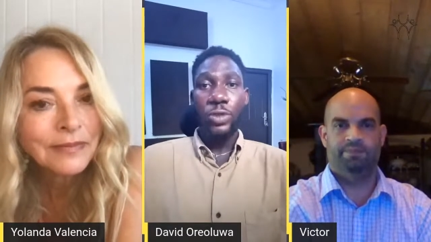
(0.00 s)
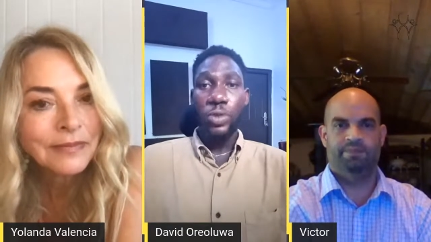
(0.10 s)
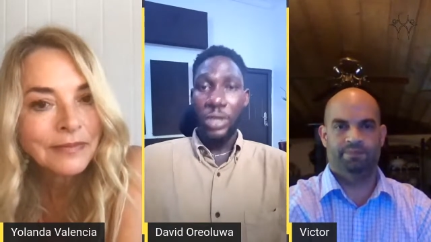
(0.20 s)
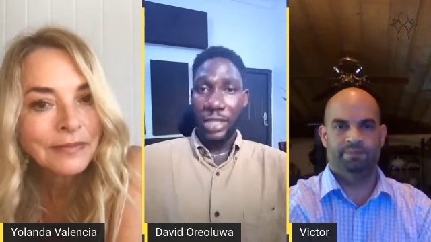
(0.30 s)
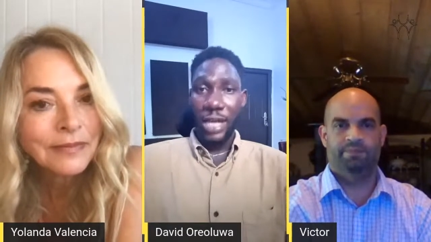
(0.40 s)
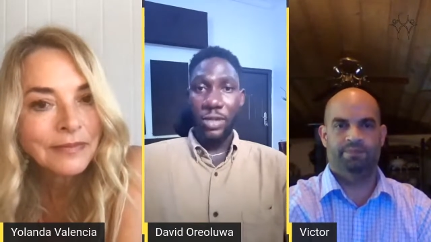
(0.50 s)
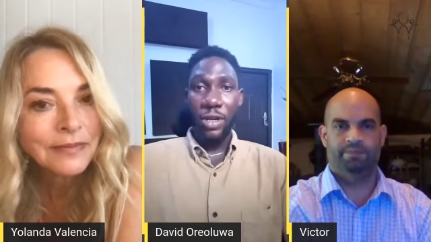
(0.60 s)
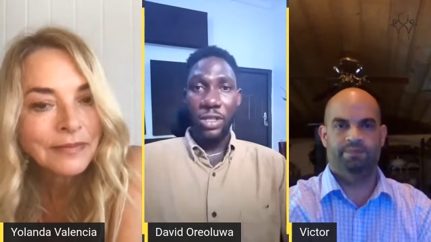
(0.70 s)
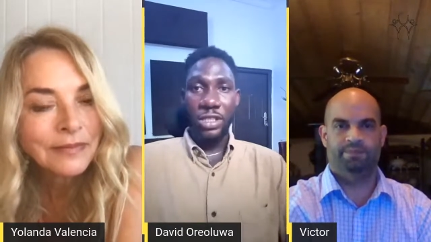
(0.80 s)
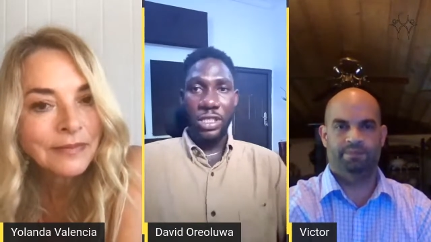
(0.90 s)
Speaker 1: through the
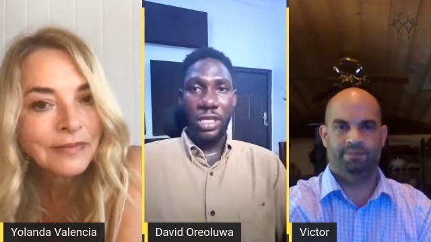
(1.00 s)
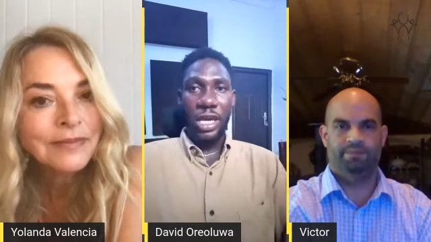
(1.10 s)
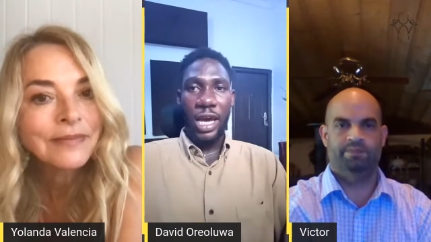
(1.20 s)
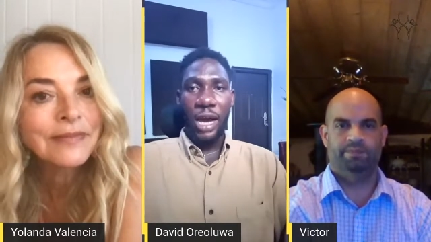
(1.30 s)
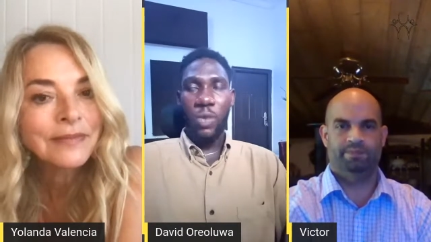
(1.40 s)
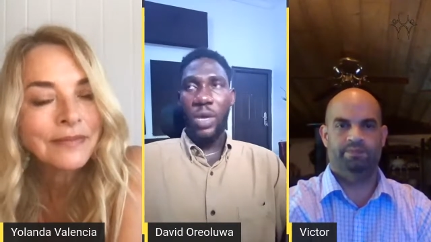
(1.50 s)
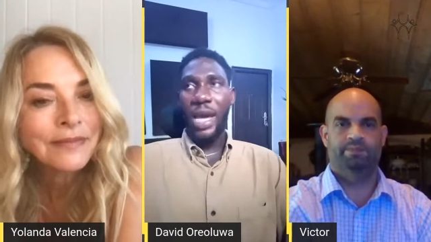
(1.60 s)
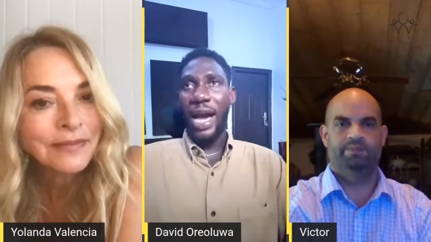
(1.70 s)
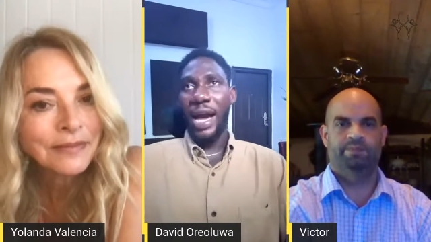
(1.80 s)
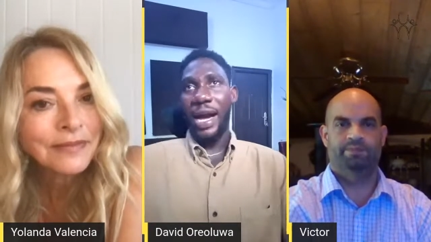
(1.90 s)
technology,
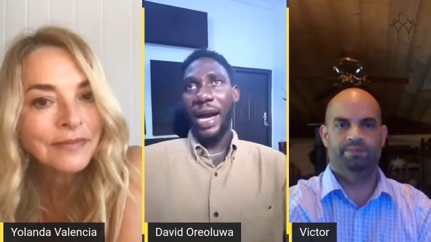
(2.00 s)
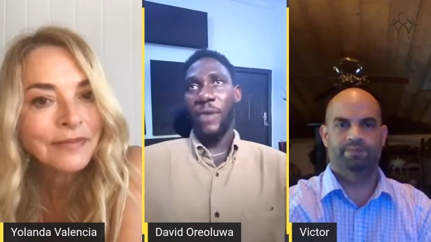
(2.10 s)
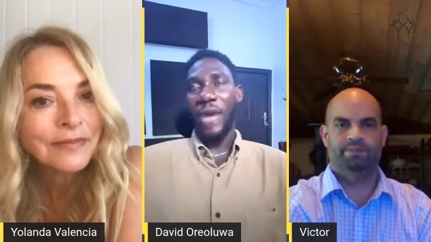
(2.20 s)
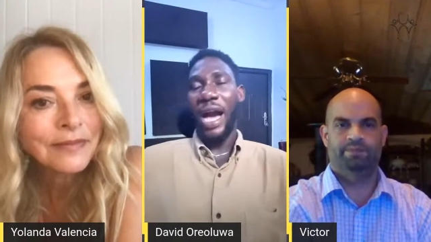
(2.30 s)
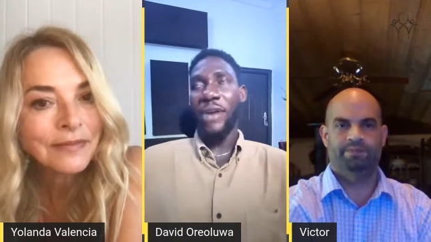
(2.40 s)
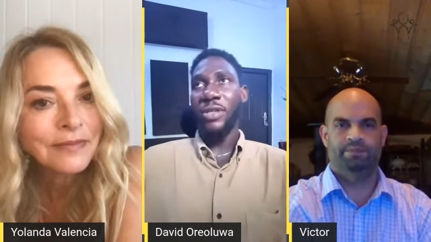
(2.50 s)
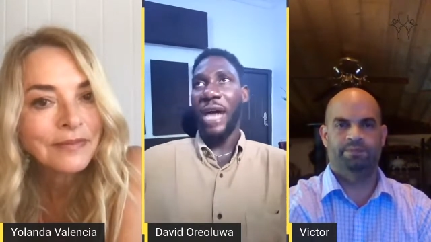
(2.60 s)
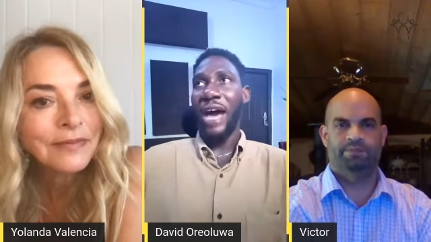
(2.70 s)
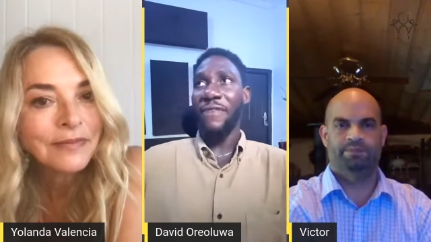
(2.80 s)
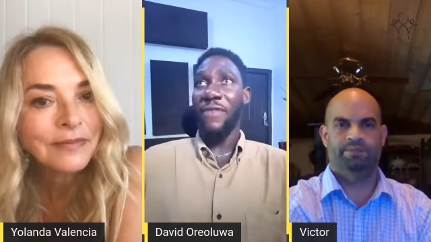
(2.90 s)
we are we are going
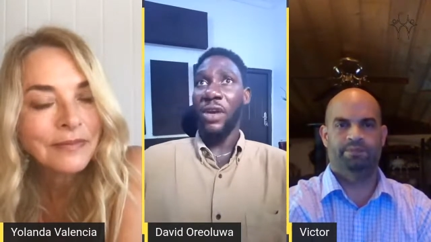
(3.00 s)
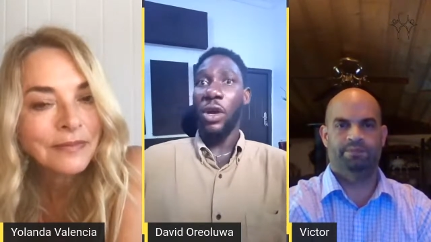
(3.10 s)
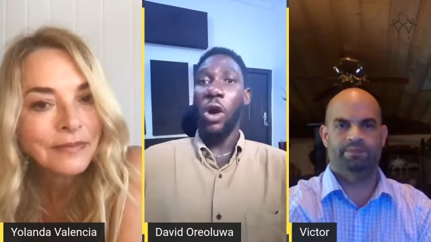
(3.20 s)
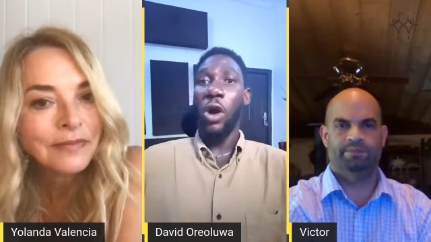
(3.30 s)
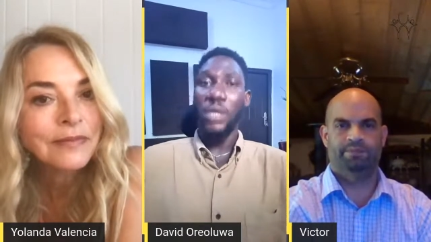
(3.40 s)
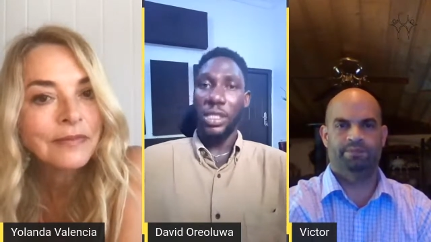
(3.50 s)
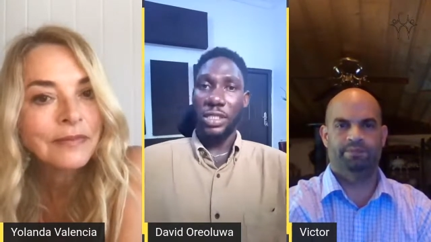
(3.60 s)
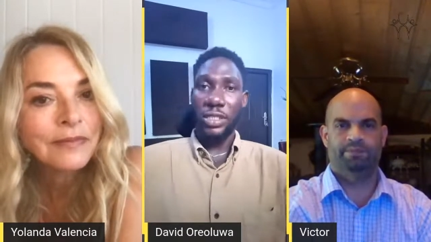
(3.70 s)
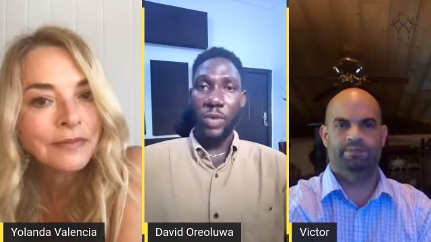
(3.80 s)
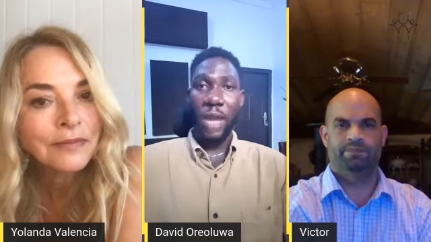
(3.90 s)
to have a
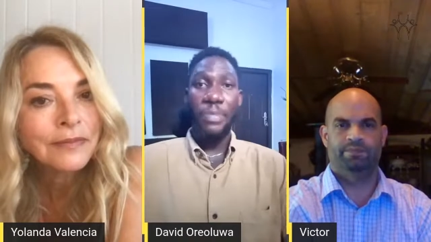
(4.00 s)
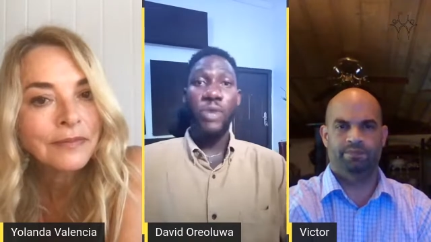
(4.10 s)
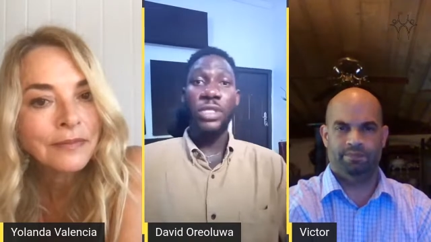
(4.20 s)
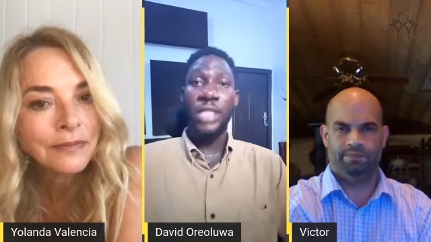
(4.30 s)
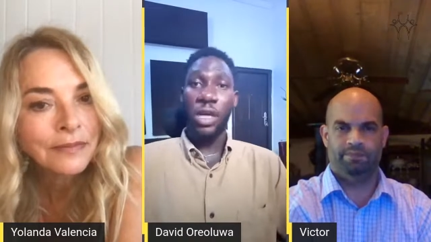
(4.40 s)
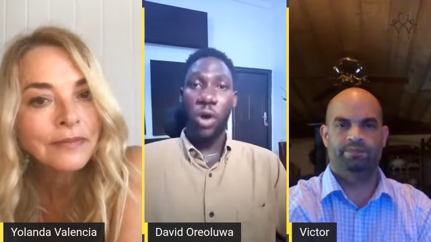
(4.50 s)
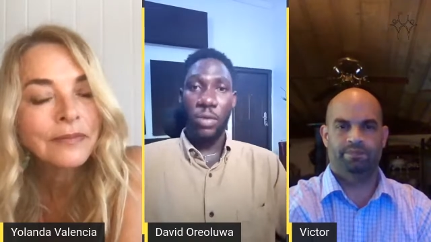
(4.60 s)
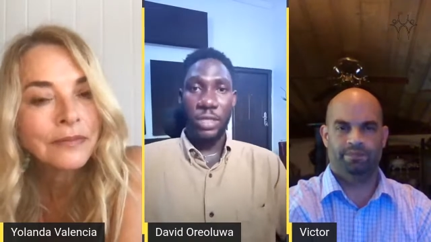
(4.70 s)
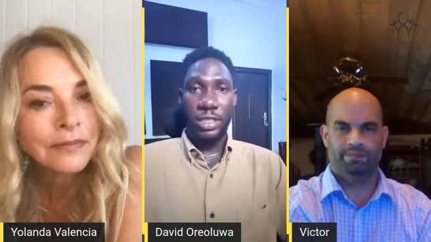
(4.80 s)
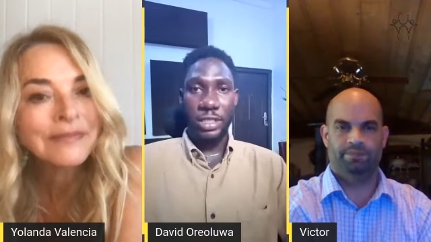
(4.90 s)
community. We are building a
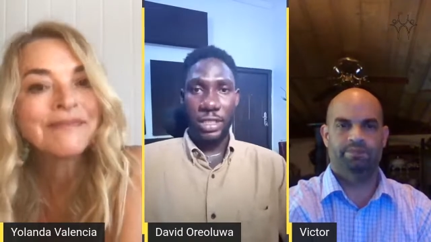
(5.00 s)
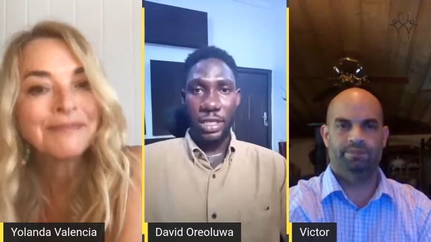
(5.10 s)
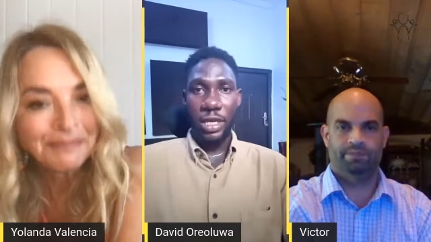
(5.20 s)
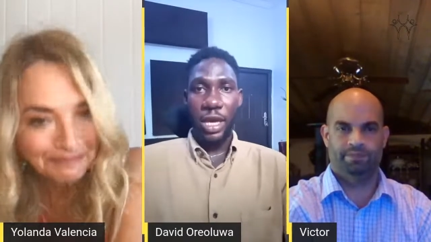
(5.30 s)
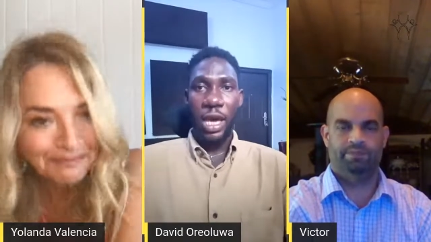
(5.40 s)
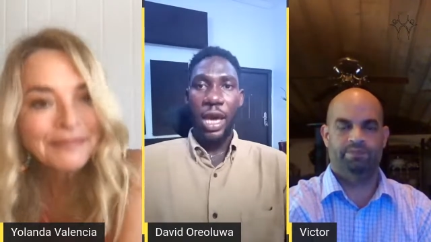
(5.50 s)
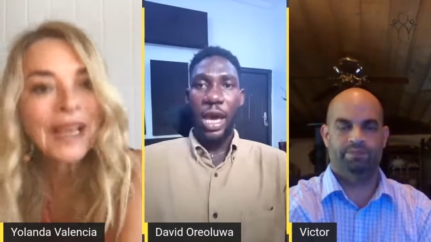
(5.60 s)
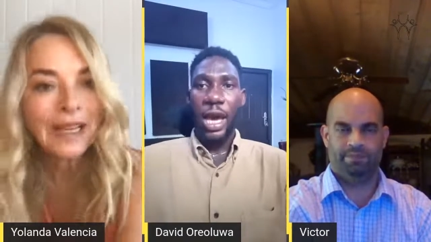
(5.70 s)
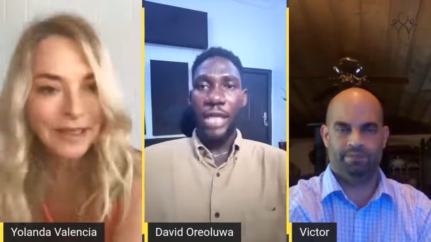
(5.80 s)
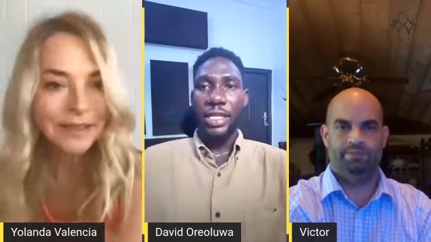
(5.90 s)
community,
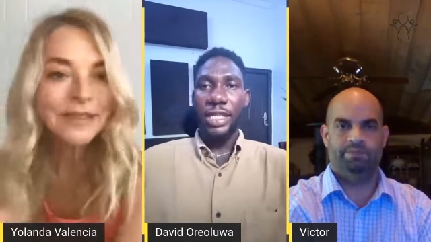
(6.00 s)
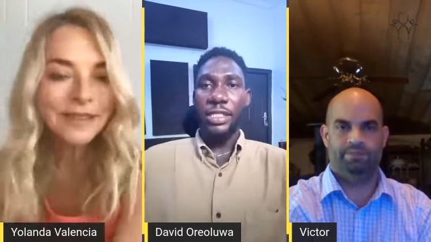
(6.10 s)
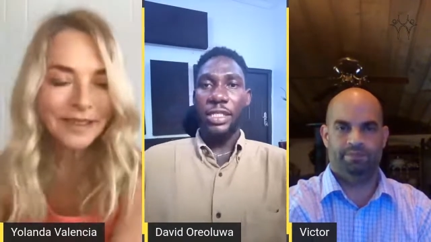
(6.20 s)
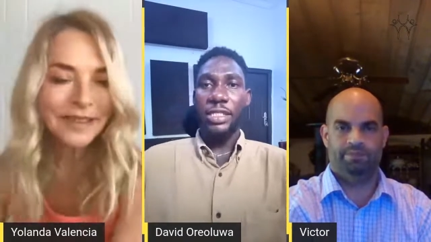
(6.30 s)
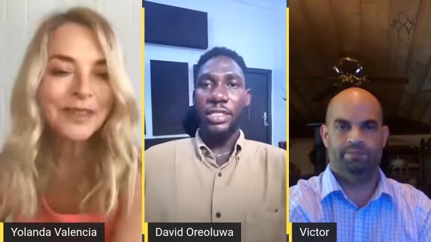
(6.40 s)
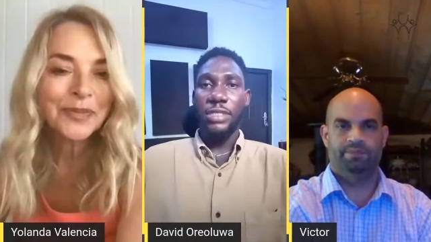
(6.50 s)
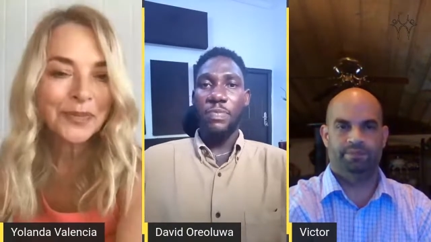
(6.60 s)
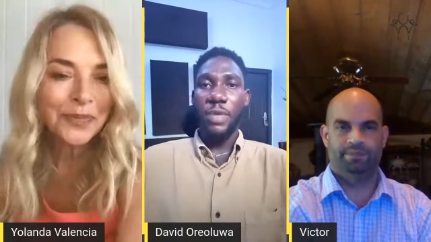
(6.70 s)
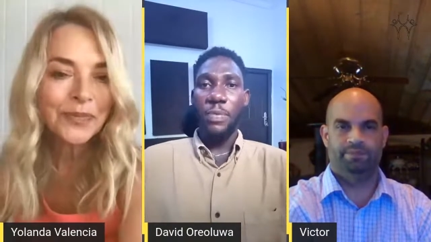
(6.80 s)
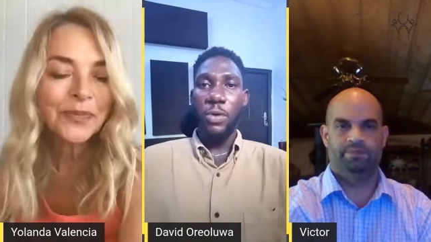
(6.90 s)
and uh-huh. then these
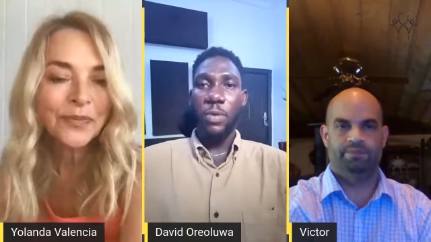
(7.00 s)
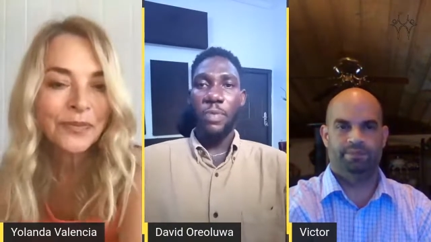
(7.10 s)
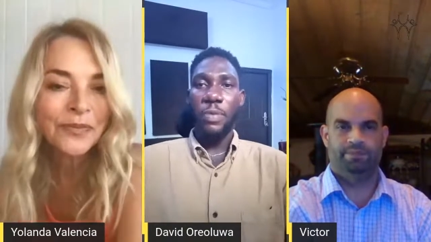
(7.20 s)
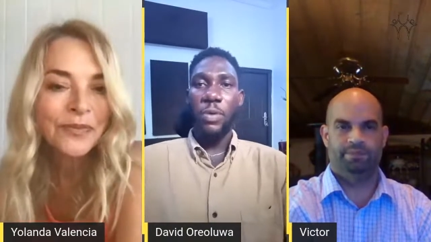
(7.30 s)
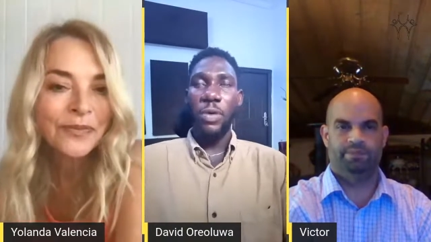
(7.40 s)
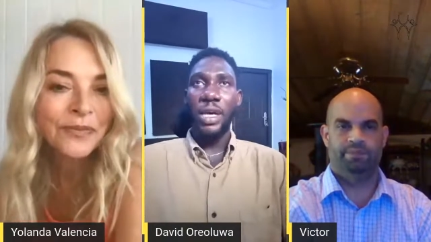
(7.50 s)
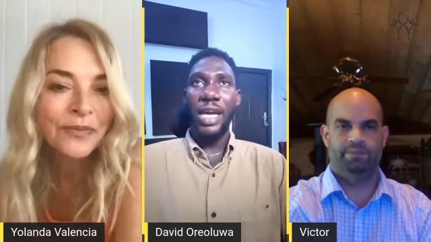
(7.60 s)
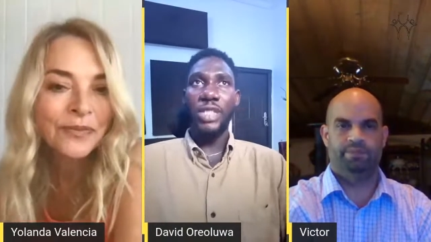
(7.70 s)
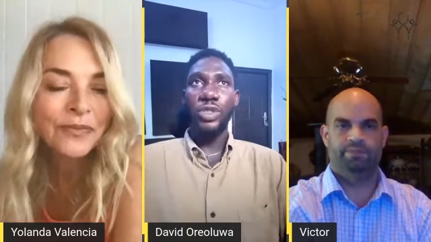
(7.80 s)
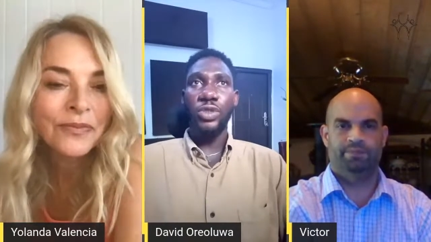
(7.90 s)
people people will
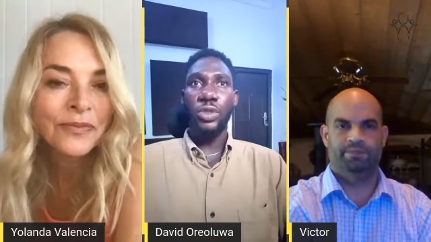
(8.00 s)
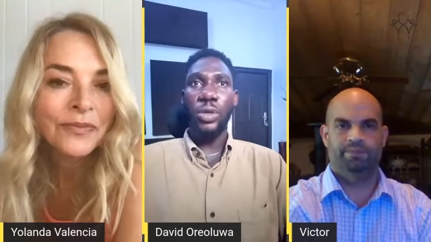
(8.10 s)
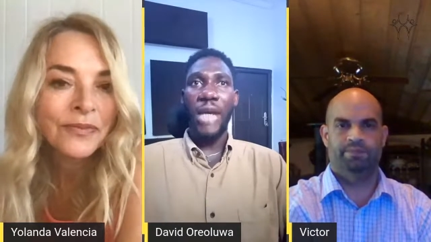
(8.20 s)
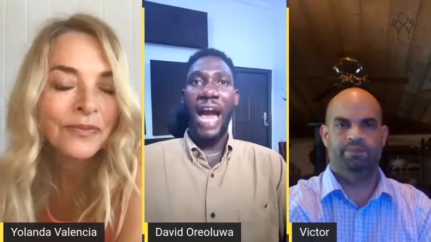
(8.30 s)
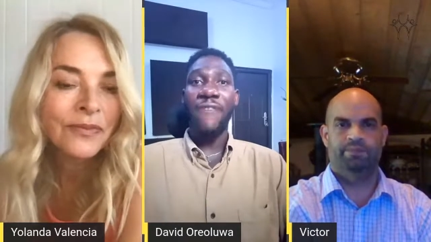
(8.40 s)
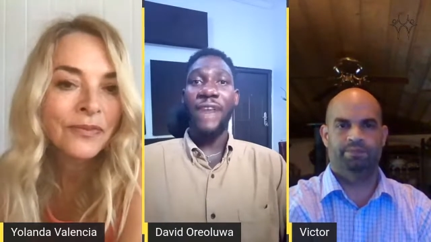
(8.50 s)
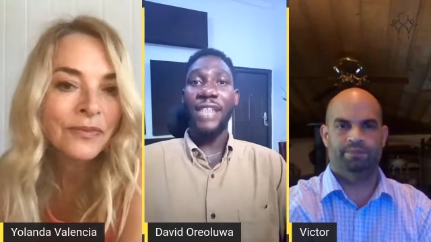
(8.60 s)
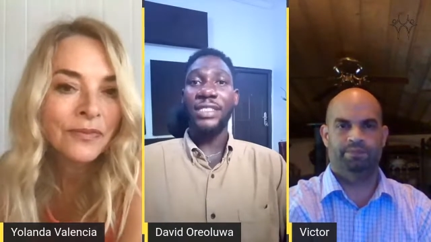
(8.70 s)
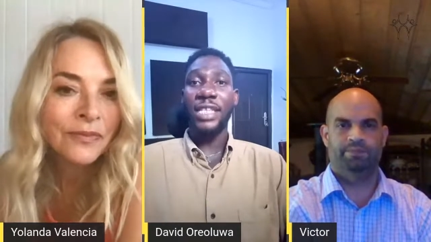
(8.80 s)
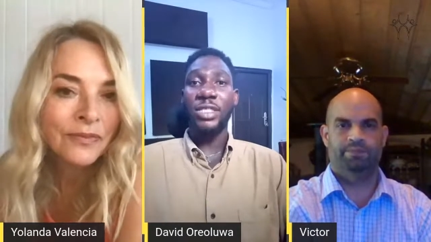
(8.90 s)
get to you know have access